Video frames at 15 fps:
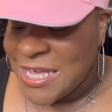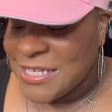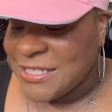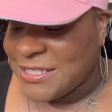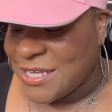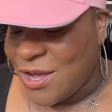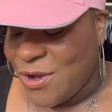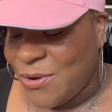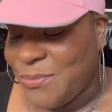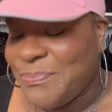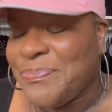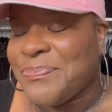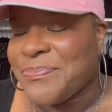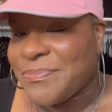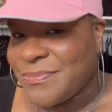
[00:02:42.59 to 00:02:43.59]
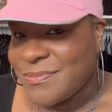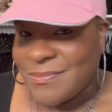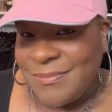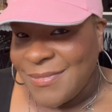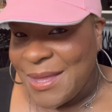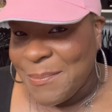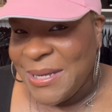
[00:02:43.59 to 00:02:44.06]
So,
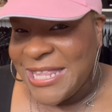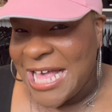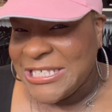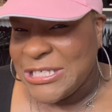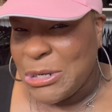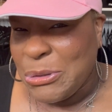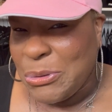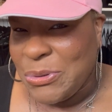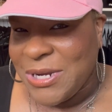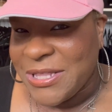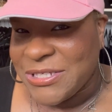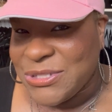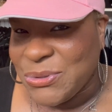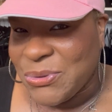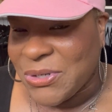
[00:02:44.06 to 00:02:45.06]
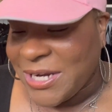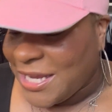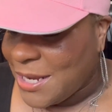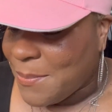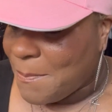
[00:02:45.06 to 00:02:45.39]
but that's a whole nother story.